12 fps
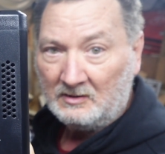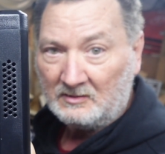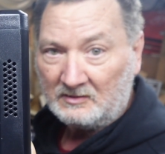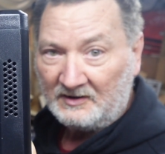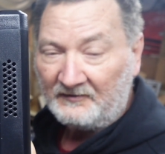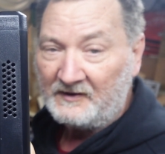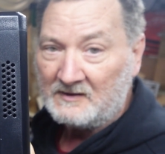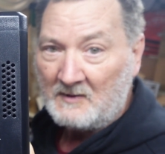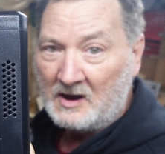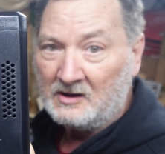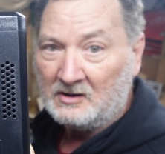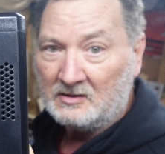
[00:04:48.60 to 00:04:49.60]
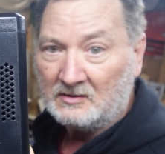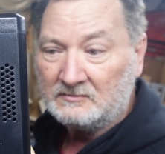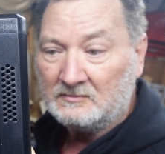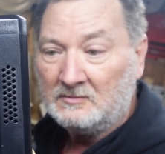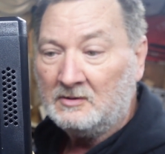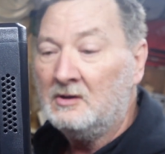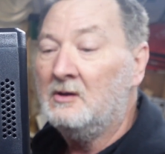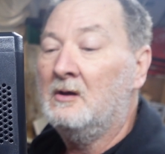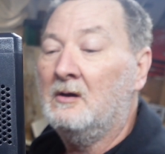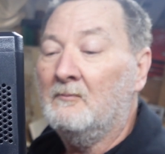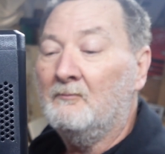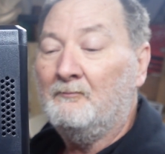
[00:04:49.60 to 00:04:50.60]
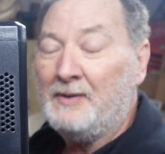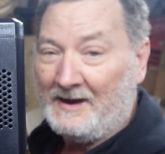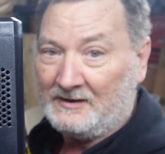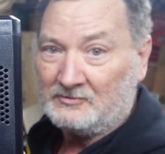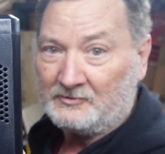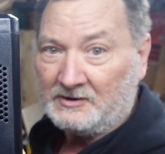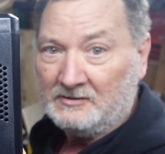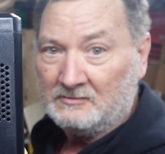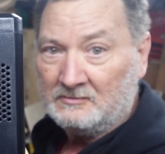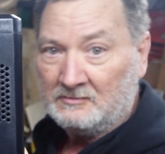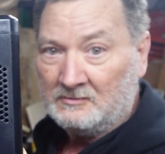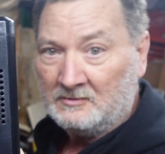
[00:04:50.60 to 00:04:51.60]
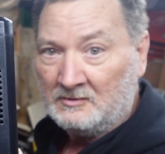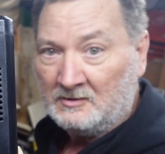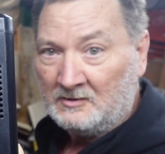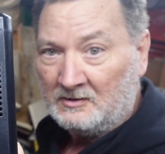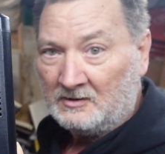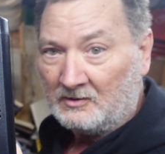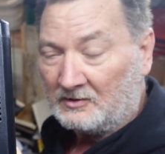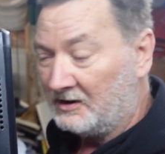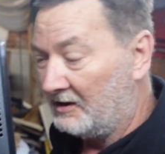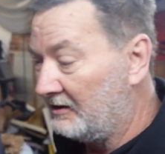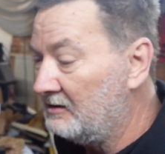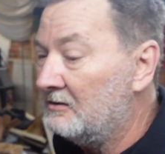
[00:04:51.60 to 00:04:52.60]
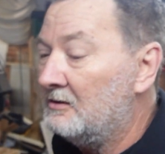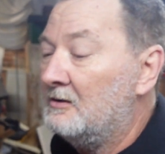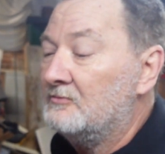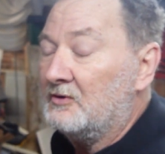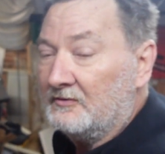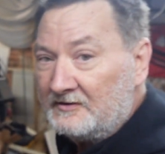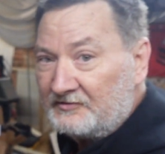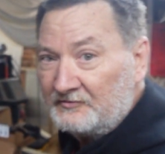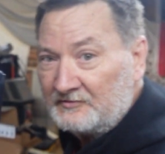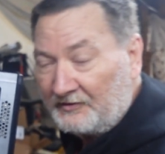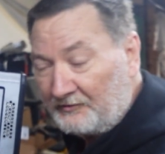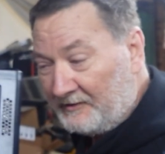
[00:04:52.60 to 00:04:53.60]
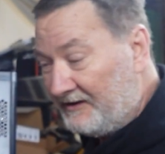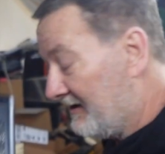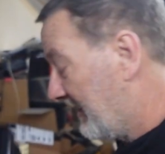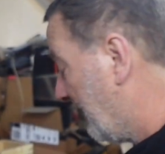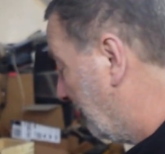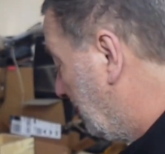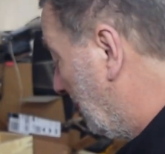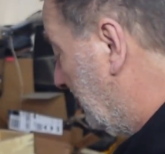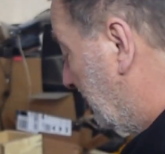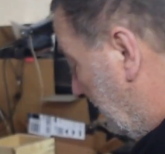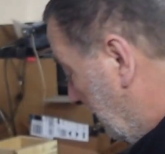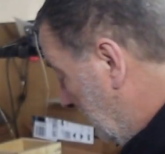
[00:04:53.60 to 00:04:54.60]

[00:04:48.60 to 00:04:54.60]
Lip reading: lithium ion battery. Okay, so this is a 3.5, so it's